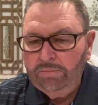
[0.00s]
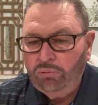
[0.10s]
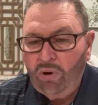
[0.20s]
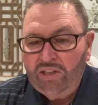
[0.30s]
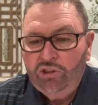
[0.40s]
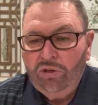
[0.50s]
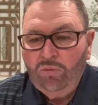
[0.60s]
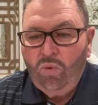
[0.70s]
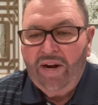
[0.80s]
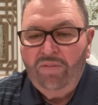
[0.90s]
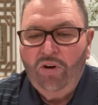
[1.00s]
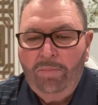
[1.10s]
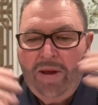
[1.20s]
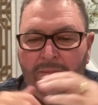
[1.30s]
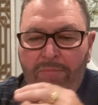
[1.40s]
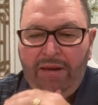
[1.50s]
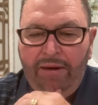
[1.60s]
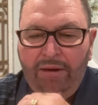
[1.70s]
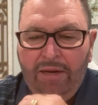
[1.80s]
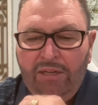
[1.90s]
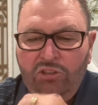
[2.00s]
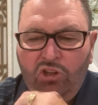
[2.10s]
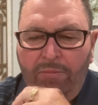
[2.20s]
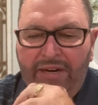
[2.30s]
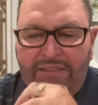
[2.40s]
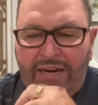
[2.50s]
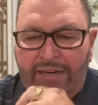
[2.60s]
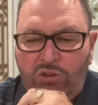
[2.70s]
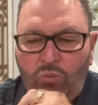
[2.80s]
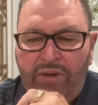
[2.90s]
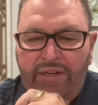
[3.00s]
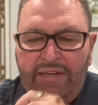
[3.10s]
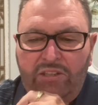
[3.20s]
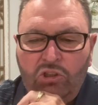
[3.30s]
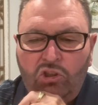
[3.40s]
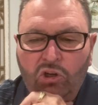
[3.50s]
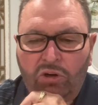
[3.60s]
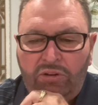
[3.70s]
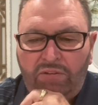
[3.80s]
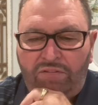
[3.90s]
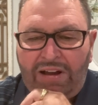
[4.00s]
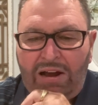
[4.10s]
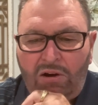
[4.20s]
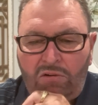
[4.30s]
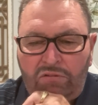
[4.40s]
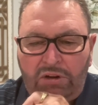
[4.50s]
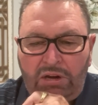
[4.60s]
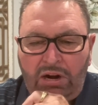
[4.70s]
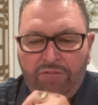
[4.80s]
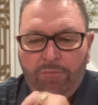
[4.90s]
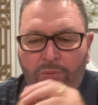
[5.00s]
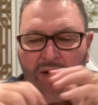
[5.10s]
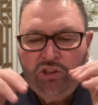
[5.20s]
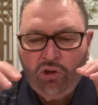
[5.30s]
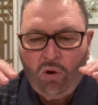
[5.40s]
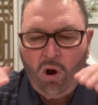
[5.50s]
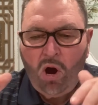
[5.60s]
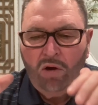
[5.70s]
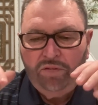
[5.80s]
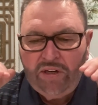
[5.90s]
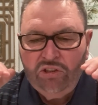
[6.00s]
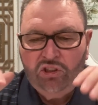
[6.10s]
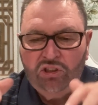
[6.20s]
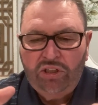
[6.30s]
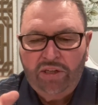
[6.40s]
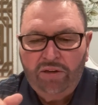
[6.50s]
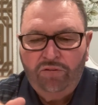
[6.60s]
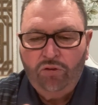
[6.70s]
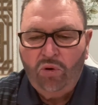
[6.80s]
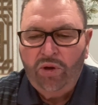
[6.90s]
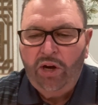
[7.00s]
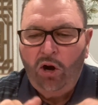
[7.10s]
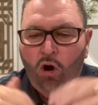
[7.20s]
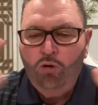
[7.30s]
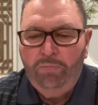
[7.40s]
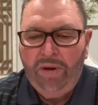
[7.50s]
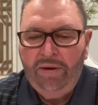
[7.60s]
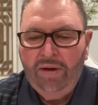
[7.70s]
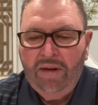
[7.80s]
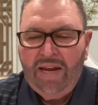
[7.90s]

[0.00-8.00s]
pressure, whatever it may be so many times we need to turn the valve of the pressure off instead of throwing it open